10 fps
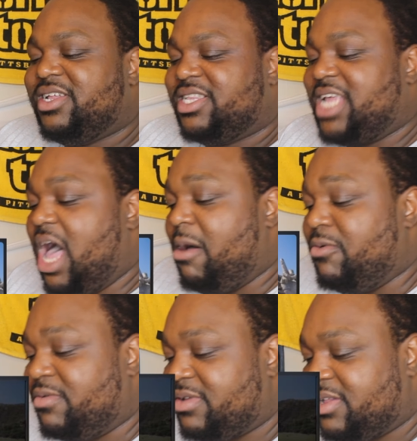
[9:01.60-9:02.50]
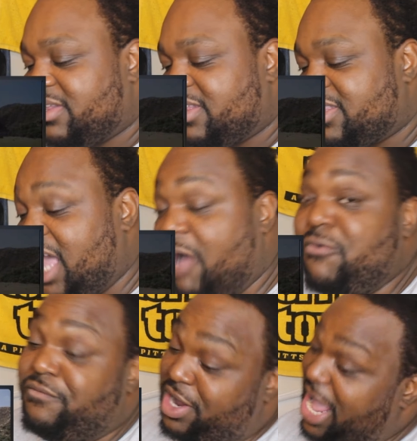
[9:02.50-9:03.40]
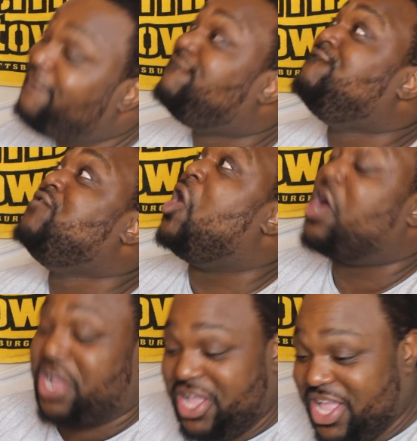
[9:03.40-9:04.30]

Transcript: Tom, you funny as fuck.